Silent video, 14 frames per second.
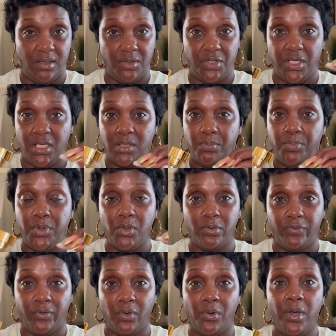She's
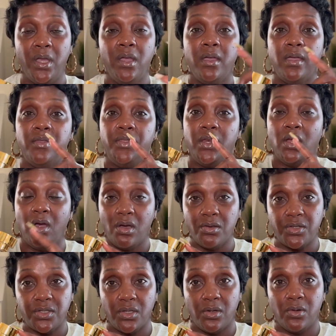beautiful. And then
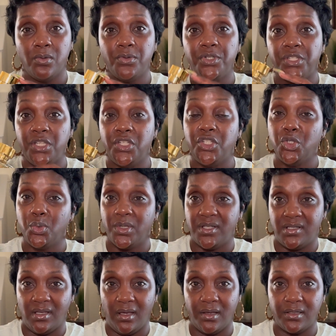also she's
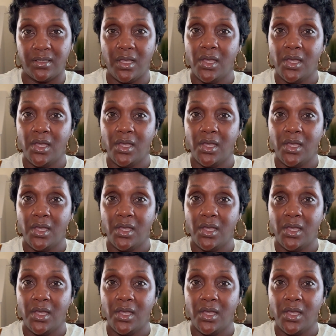unisex.